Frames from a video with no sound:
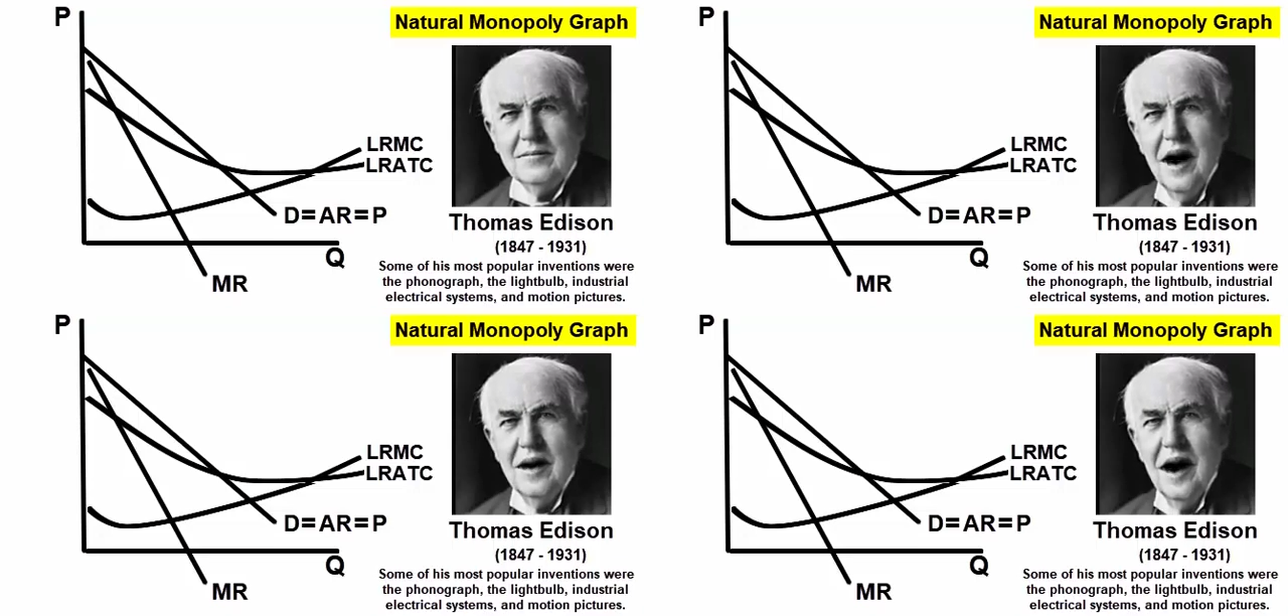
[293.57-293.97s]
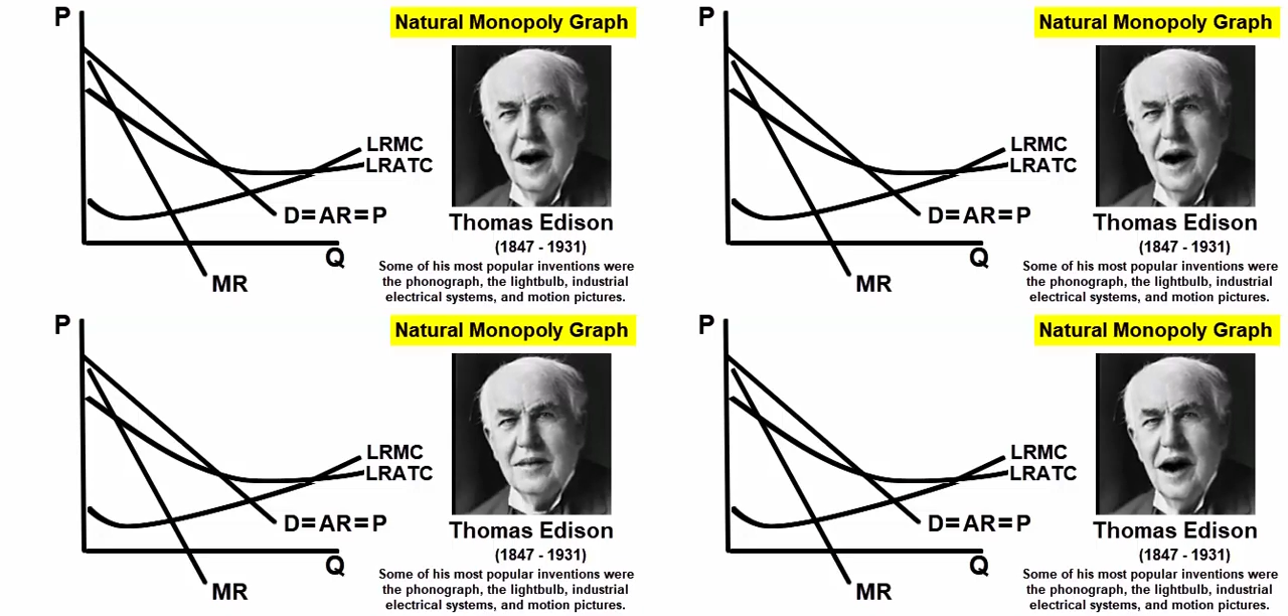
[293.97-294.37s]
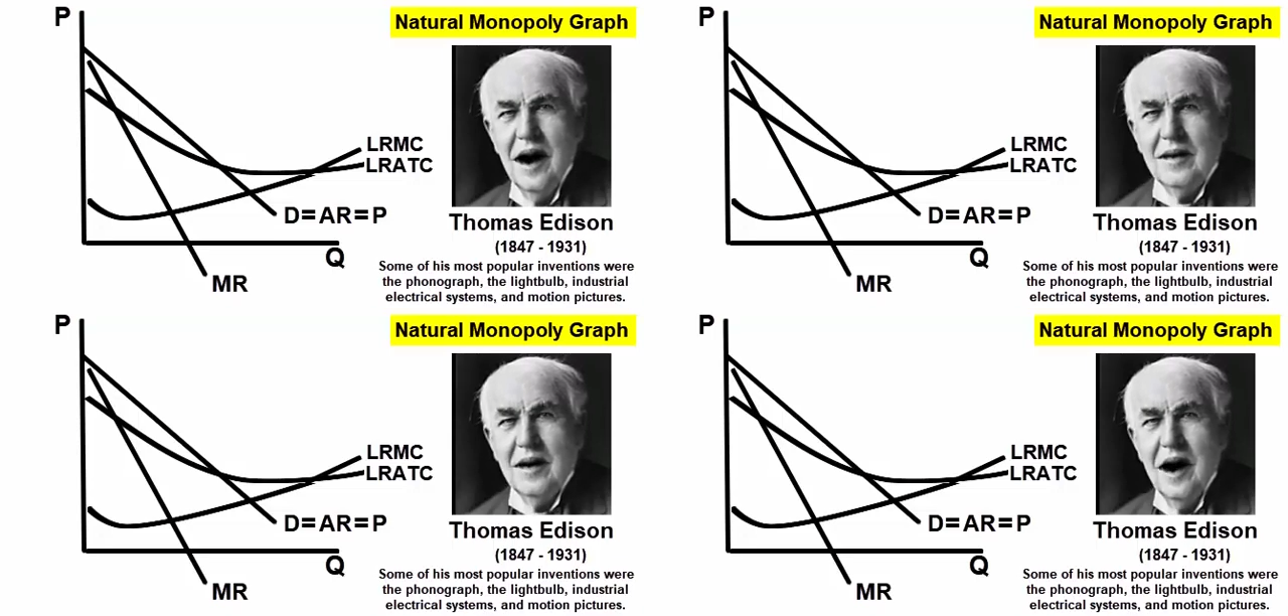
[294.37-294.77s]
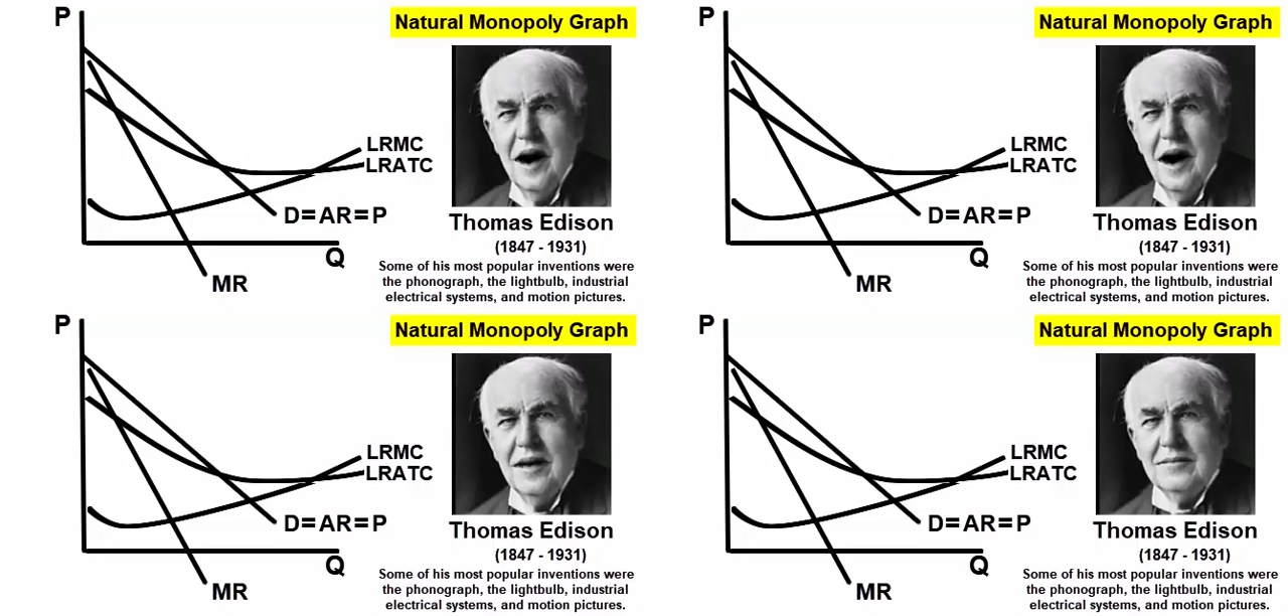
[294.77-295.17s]
As I have always
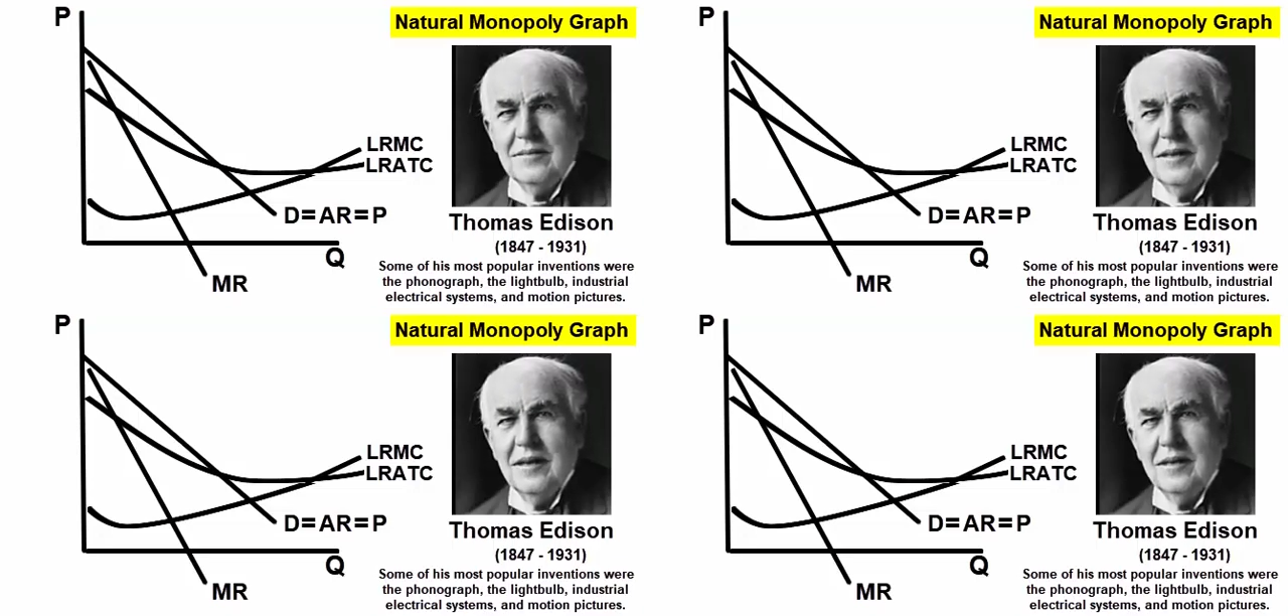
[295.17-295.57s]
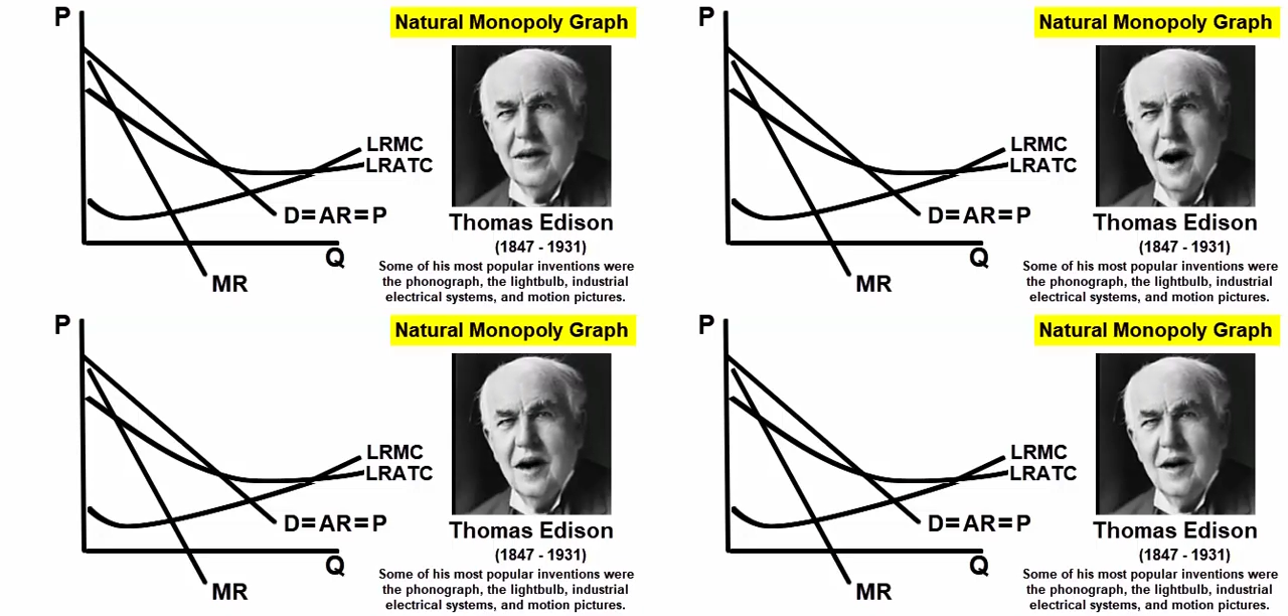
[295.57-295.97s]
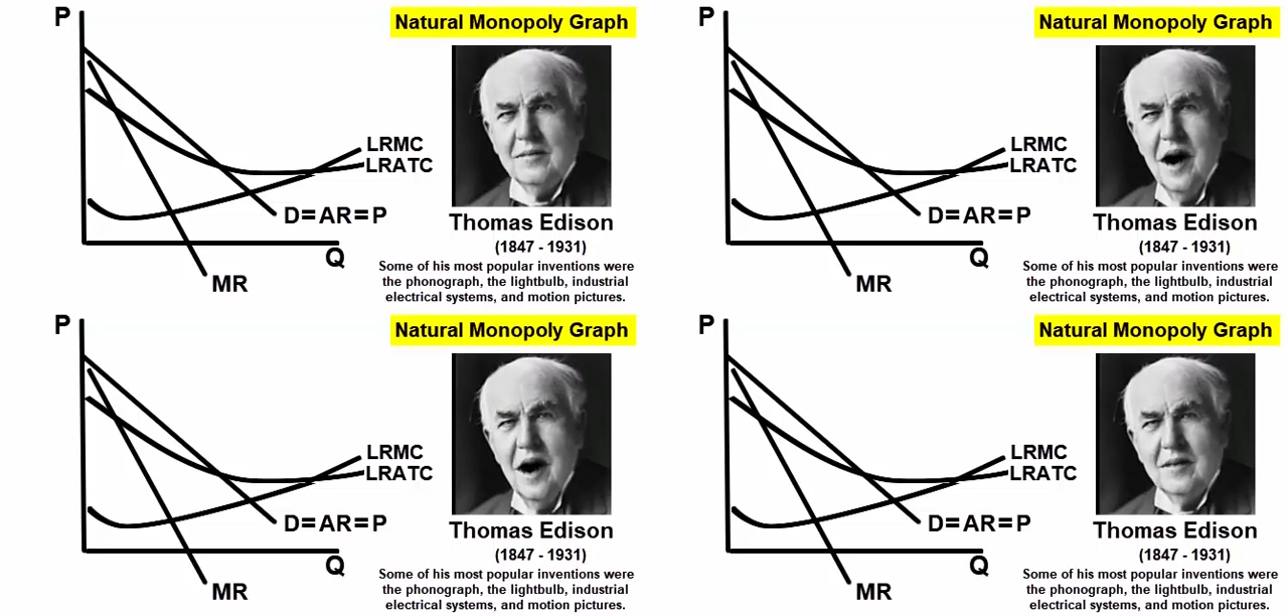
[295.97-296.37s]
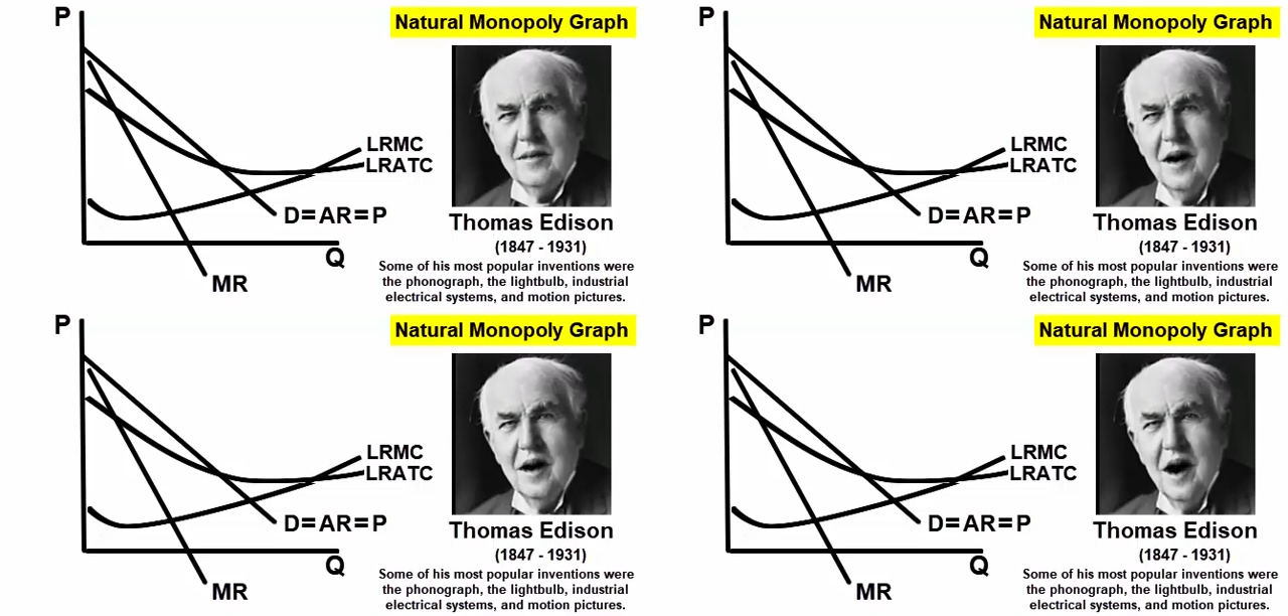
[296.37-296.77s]
said, genius is
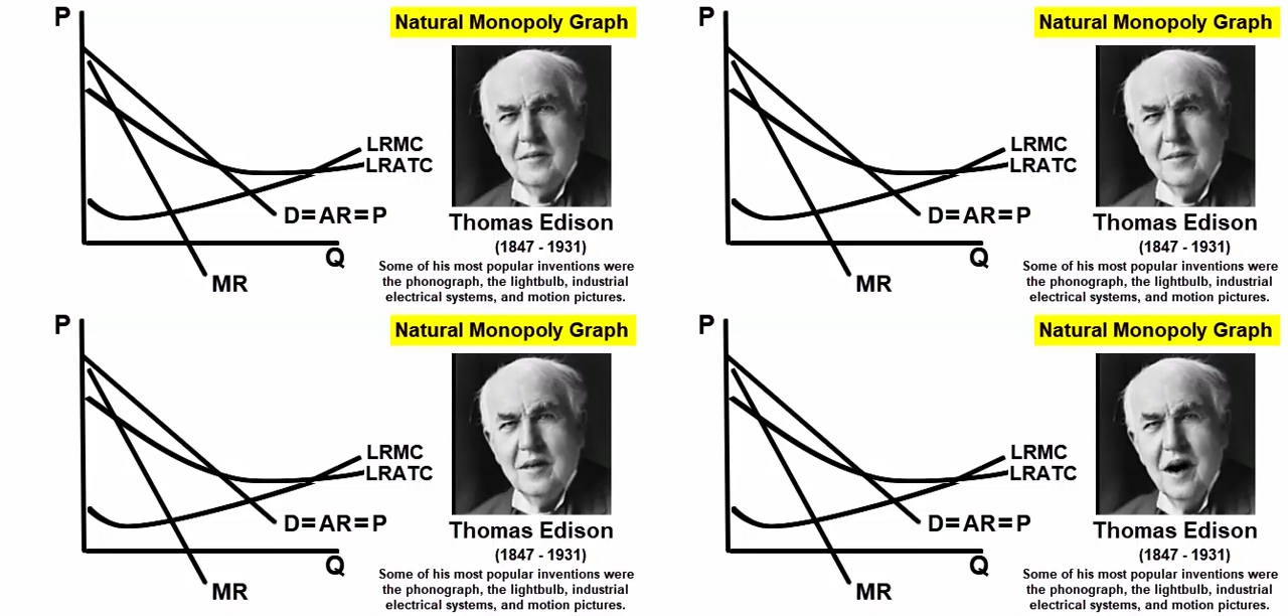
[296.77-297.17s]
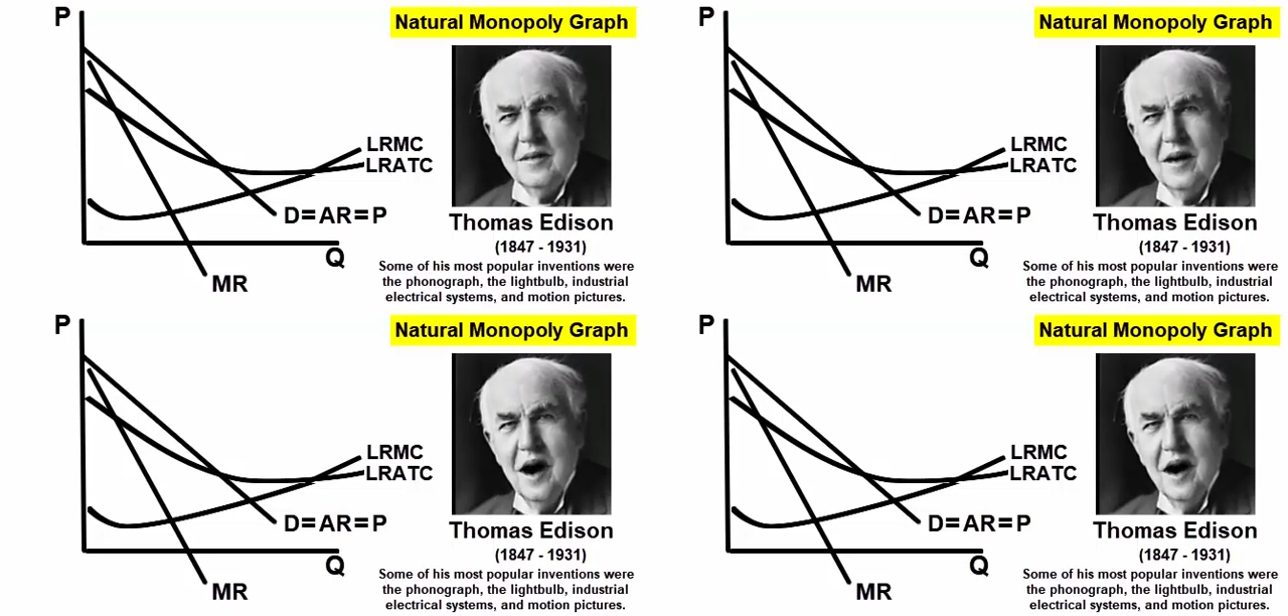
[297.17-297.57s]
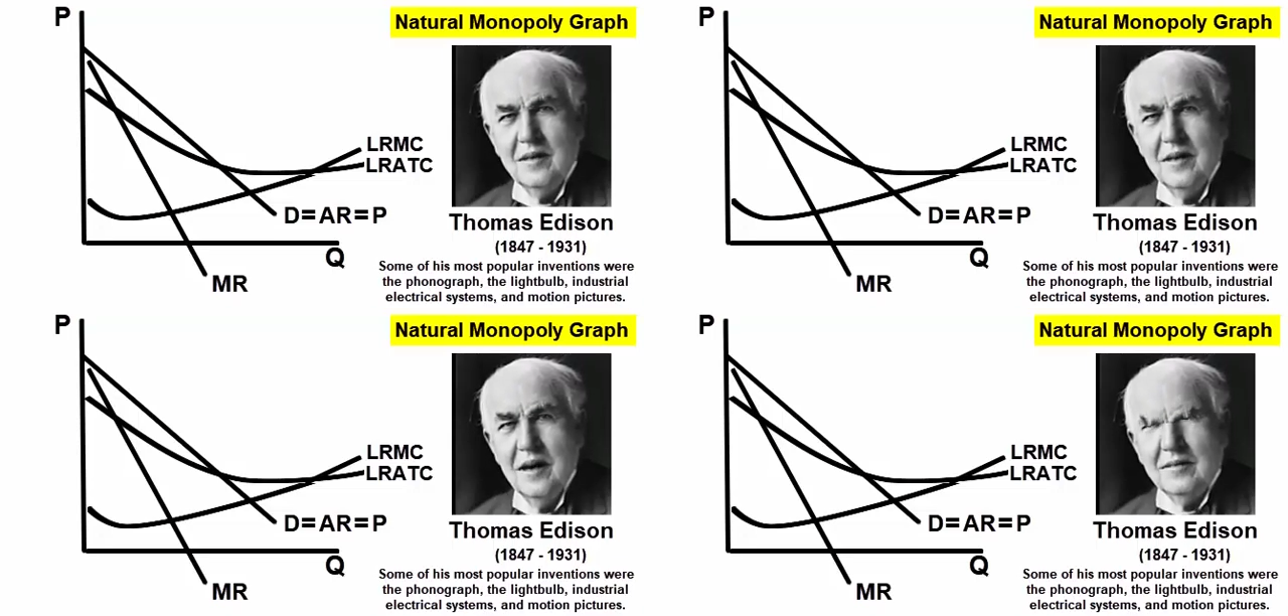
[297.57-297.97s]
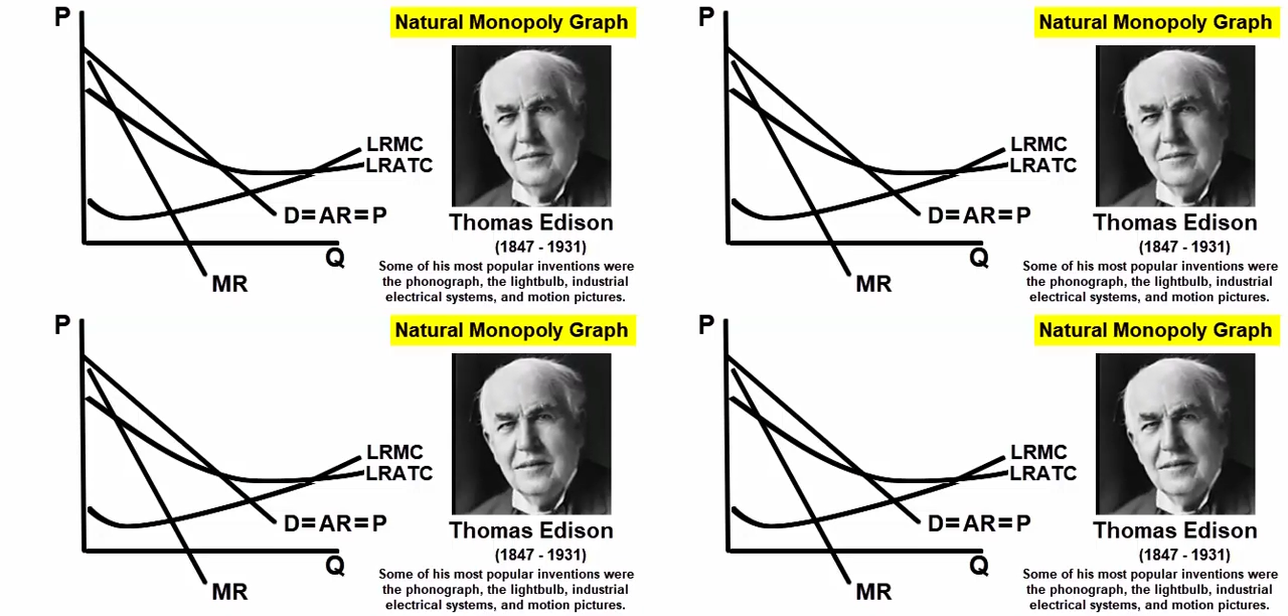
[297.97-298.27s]
5% inspiration